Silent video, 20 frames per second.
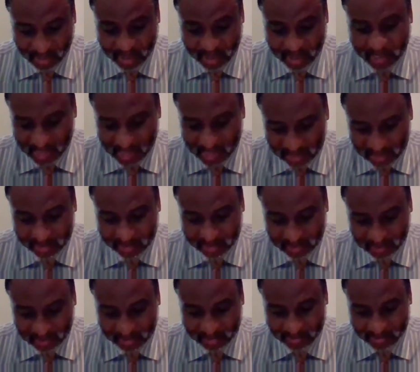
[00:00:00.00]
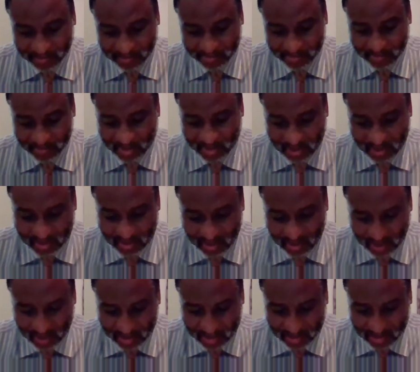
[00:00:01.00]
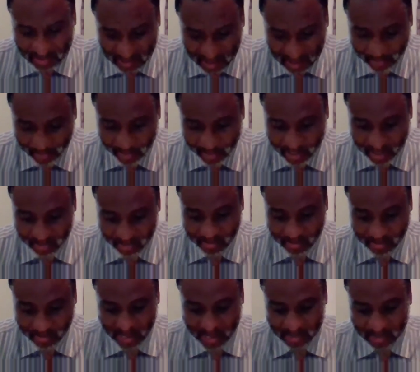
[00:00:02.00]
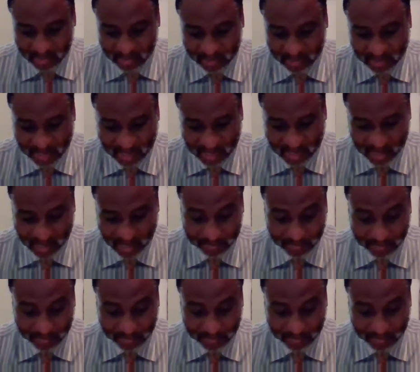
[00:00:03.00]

is a significant player in this area.